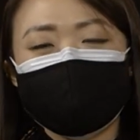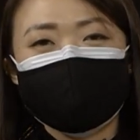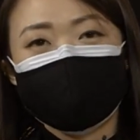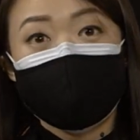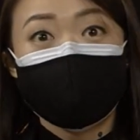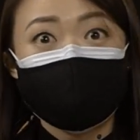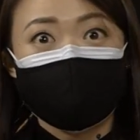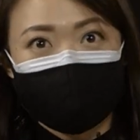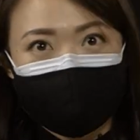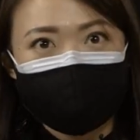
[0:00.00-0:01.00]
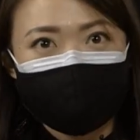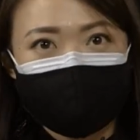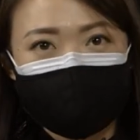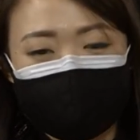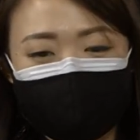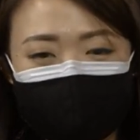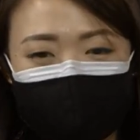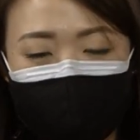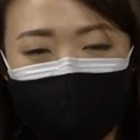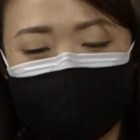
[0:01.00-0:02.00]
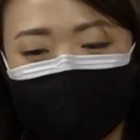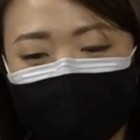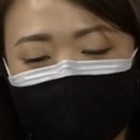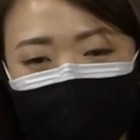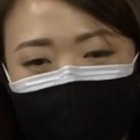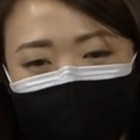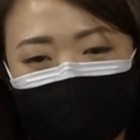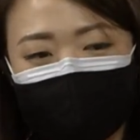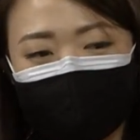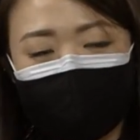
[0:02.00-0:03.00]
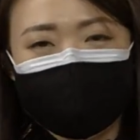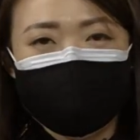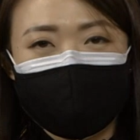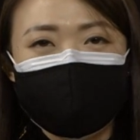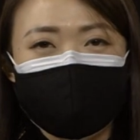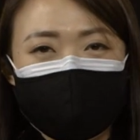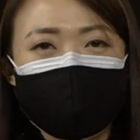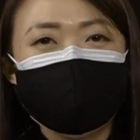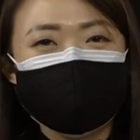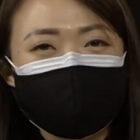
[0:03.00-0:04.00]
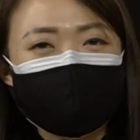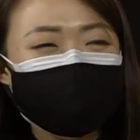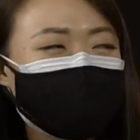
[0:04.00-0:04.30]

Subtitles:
and then share it online as much as you can. And then, yeah, you'll find your way. I